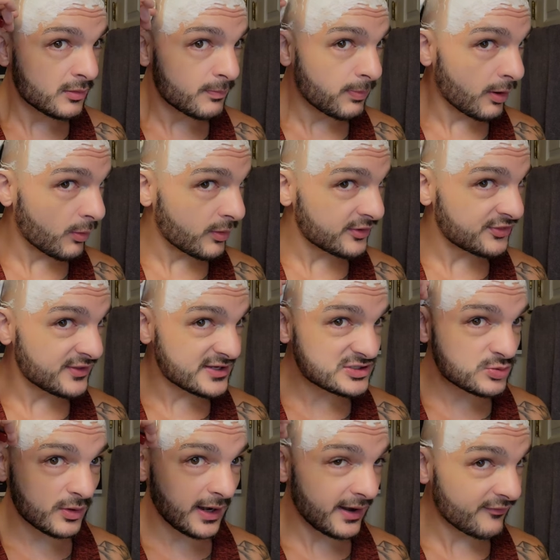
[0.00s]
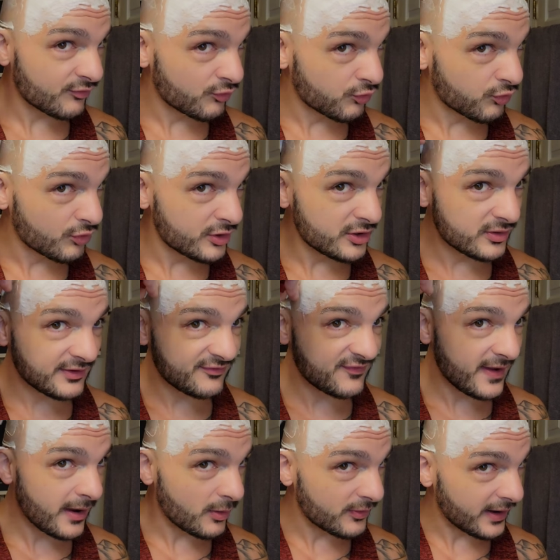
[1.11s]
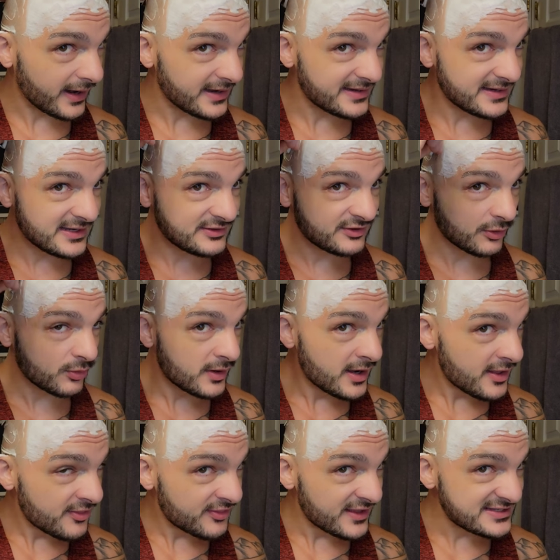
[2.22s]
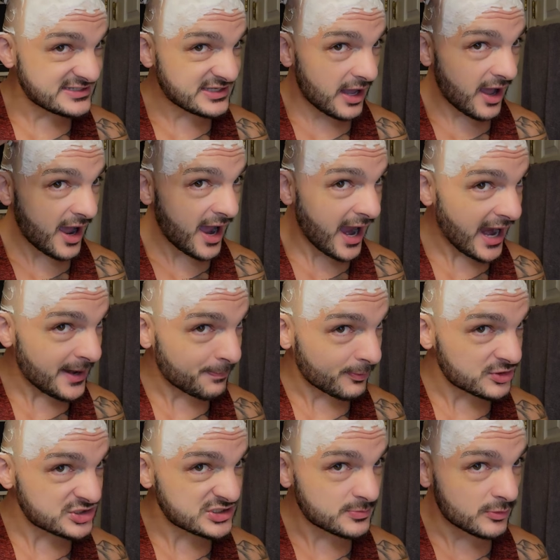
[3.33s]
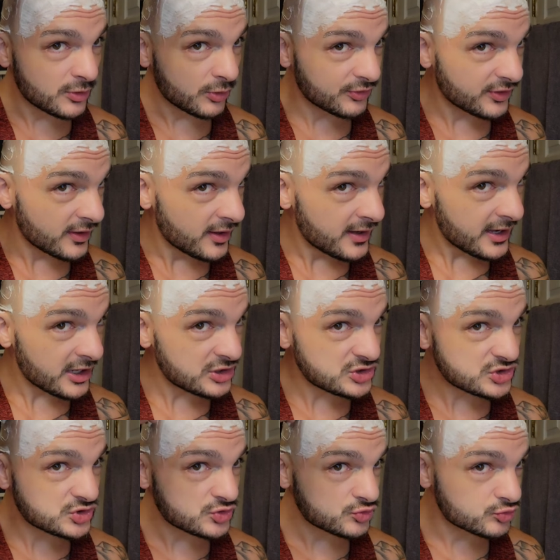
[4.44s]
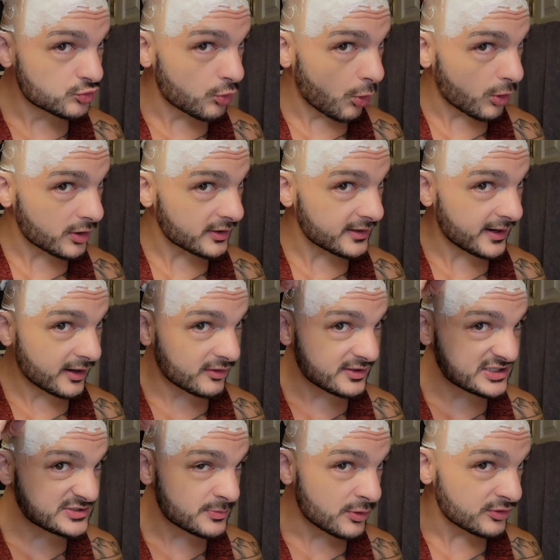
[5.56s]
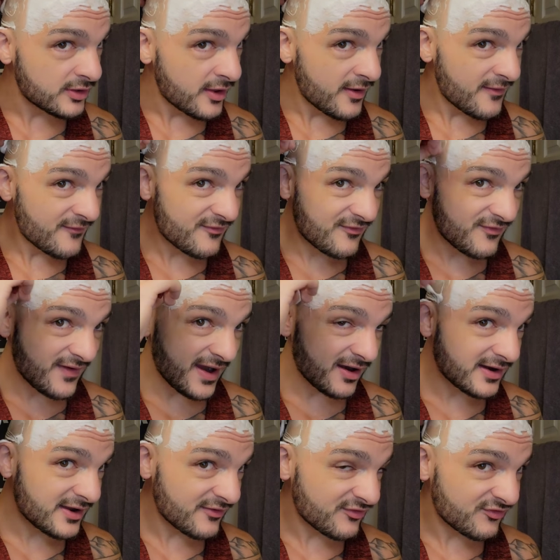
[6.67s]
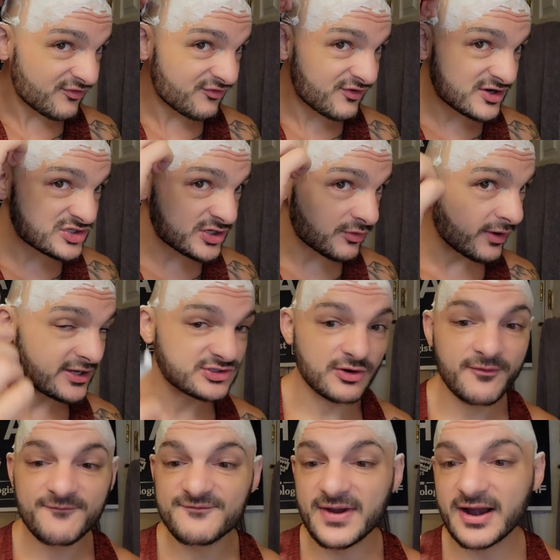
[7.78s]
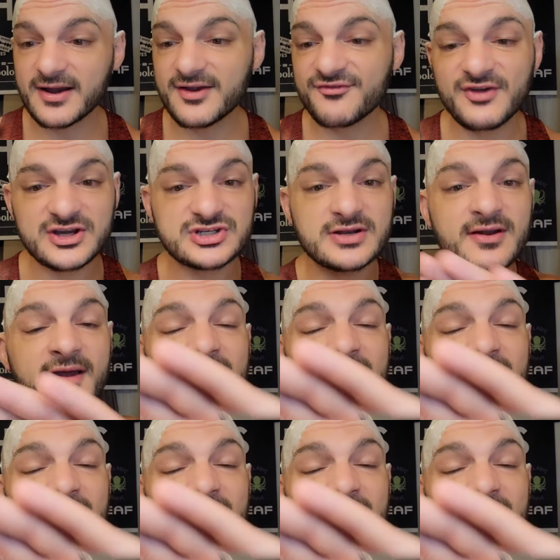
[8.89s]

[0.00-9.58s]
But with this one, I've really found I need to. This is a hyper smooth, extraordinarily smooth, very efficient razor. Very efficient,